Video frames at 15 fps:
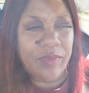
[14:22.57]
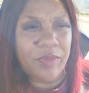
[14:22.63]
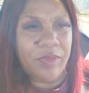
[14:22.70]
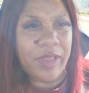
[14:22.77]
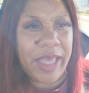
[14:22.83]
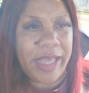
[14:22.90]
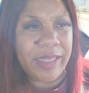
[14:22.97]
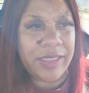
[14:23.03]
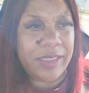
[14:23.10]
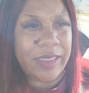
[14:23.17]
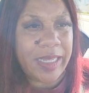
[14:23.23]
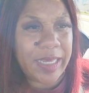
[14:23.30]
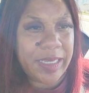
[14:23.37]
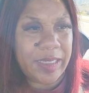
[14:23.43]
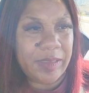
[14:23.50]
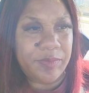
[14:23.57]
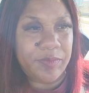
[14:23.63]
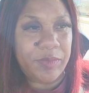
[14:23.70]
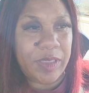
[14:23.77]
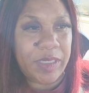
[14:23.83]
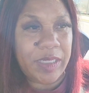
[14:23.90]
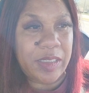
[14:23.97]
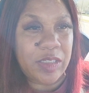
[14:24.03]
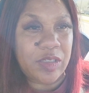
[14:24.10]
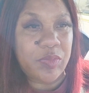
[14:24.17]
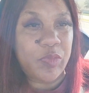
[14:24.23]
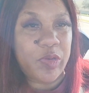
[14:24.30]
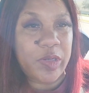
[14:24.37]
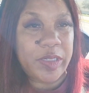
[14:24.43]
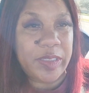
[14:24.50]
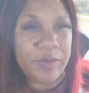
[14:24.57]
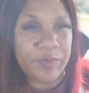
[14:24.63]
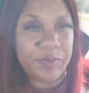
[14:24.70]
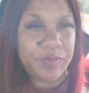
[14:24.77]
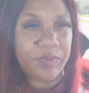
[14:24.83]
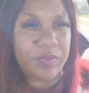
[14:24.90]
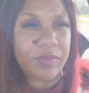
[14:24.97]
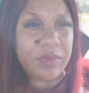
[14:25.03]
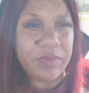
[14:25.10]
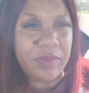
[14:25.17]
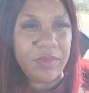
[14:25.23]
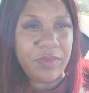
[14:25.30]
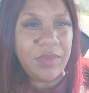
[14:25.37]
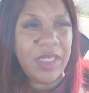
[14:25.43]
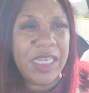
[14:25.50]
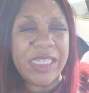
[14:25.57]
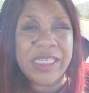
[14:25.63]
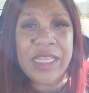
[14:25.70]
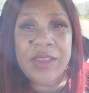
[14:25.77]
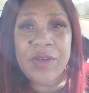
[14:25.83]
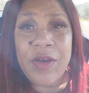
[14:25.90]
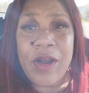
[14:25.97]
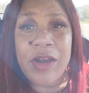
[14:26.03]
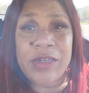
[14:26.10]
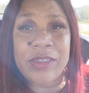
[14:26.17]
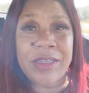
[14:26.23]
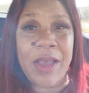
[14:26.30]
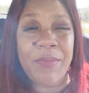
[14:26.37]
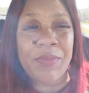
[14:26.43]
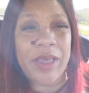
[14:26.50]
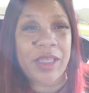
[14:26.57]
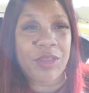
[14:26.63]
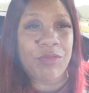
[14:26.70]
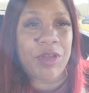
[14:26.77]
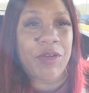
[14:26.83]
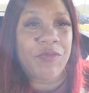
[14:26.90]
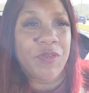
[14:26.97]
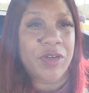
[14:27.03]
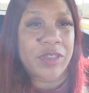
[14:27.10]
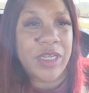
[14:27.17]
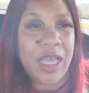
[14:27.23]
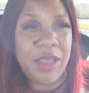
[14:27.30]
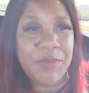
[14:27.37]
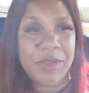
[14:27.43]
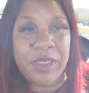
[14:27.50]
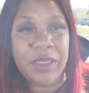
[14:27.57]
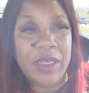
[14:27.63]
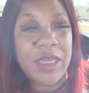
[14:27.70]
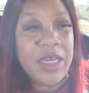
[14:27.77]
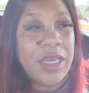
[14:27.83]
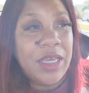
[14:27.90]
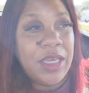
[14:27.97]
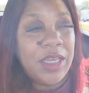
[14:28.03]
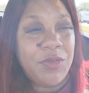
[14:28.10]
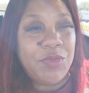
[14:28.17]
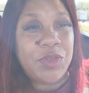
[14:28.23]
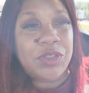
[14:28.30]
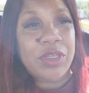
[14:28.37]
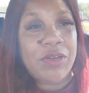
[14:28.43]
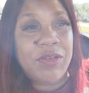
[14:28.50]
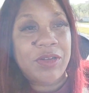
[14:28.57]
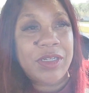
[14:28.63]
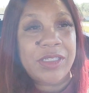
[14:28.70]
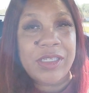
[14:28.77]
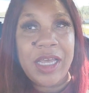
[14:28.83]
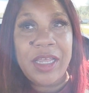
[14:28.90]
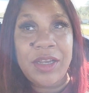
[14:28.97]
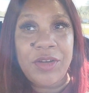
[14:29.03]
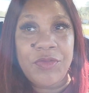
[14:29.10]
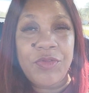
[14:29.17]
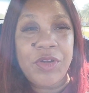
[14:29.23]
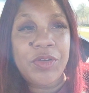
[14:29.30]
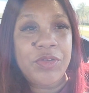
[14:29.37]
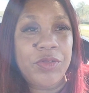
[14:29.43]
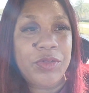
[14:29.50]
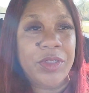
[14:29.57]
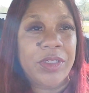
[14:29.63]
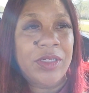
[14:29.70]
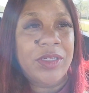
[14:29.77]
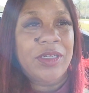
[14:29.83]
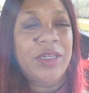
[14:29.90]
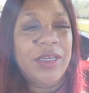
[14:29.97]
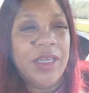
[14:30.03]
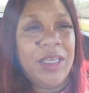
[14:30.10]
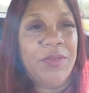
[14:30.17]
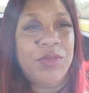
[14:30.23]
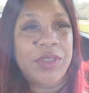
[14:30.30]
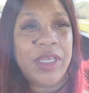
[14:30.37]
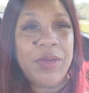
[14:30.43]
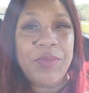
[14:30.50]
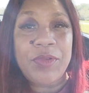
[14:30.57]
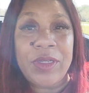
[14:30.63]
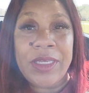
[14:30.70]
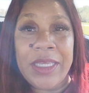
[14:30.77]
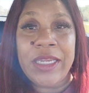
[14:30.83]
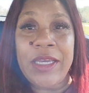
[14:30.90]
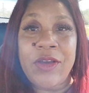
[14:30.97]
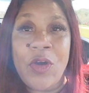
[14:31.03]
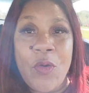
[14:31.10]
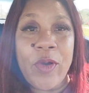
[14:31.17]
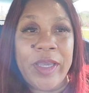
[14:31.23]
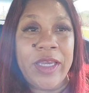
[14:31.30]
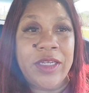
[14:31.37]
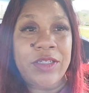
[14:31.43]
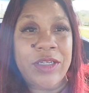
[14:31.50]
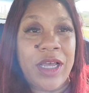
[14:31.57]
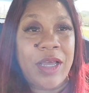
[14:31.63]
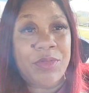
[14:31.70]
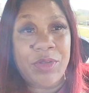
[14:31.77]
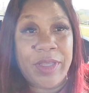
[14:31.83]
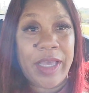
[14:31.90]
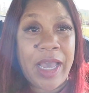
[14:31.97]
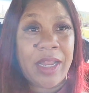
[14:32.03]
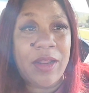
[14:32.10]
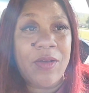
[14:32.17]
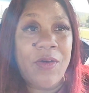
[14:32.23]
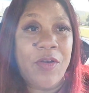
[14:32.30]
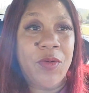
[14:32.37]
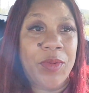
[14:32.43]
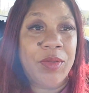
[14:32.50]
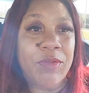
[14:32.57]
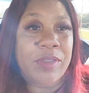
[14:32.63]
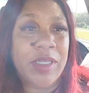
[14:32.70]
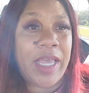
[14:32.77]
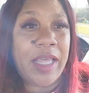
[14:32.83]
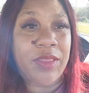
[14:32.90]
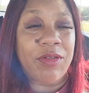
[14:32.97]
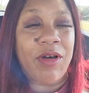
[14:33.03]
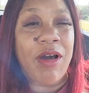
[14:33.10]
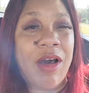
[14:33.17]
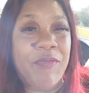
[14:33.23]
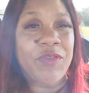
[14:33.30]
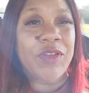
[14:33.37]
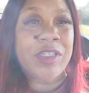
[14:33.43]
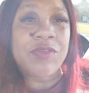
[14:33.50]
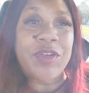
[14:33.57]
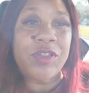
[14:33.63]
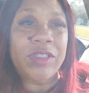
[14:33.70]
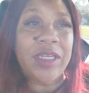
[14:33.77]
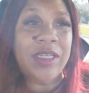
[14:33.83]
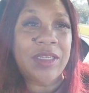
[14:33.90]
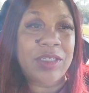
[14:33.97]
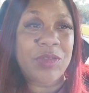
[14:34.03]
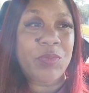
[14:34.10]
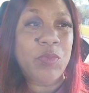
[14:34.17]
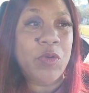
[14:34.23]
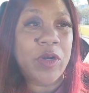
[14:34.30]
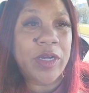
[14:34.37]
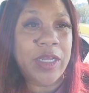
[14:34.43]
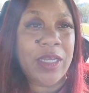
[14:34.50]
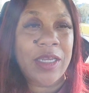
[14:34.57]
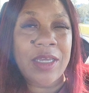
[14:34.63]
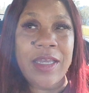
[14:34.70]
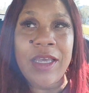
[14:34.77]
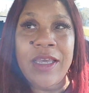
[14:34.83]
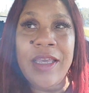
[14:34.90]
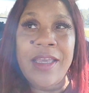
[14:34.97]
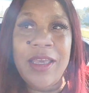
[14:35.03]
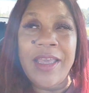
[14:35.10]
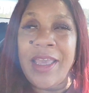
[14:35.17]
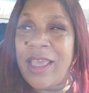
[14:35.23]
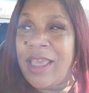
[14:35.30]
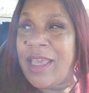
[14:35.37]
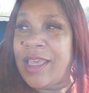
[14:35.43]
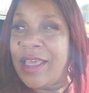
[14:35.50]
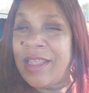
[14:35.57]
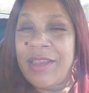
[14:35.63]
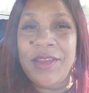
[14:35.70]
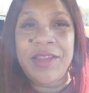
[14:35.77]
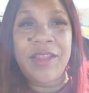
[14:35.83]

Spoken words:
last night and this morning, he said the car stopped like 3 or 4 times, and he was stuck on the side of the road. He was able to get it going each time, so he got it home. He was at the office first thing this morning, and